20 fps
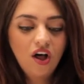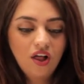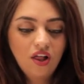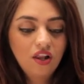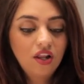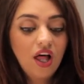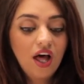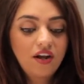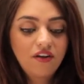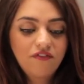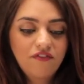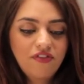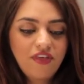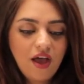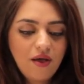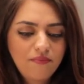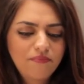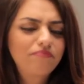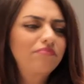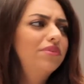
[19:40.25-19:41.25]
a lot of
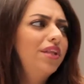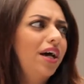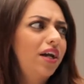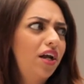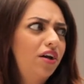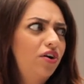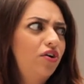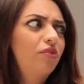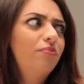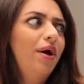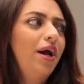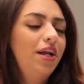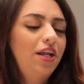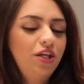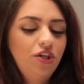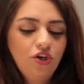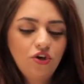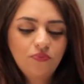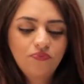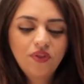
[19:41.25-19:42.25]
them, not undermining
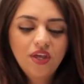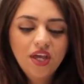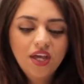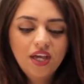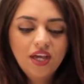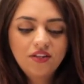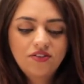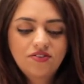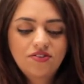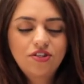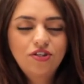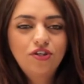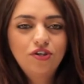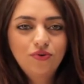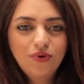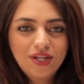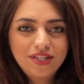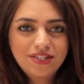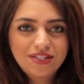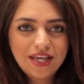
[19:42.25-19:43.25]
you. It's the
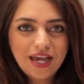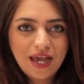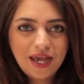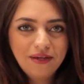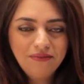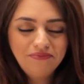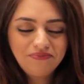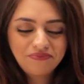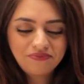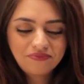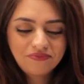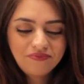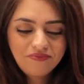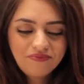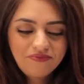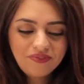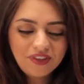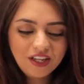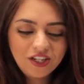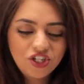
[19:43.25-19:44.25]
USA,
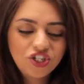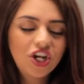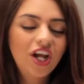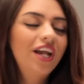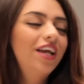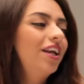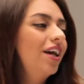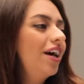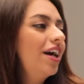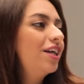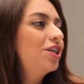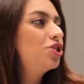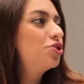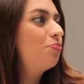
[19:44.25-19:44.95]
yeah. China, and